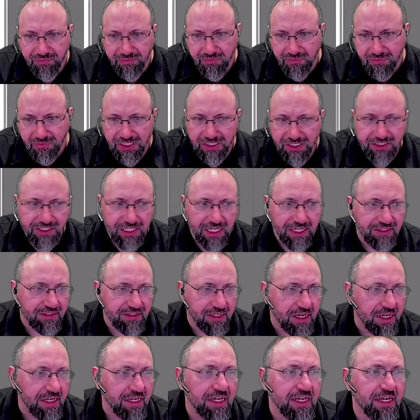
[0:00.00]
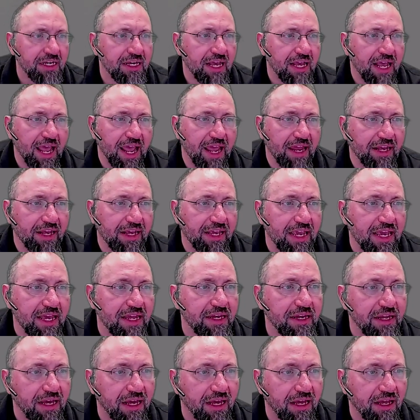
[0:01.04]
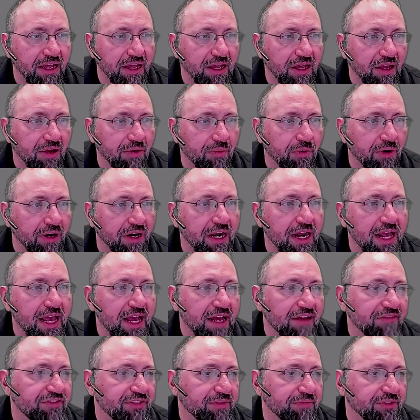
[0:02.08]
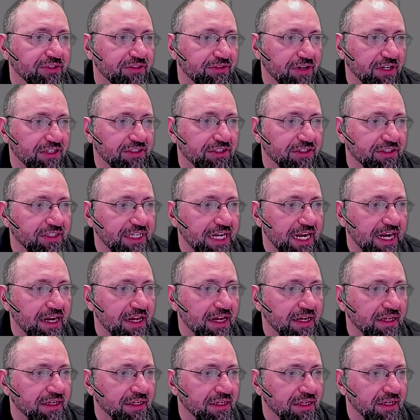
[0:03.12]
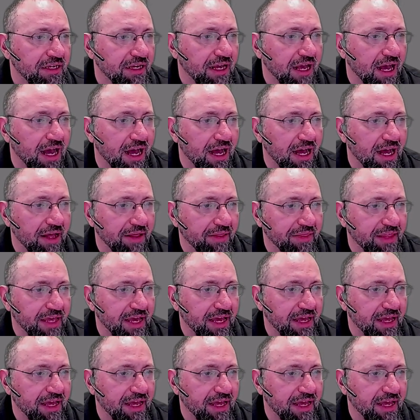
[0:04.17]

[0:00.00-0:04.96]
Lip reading: JSON. And again, we're going to have some structured data that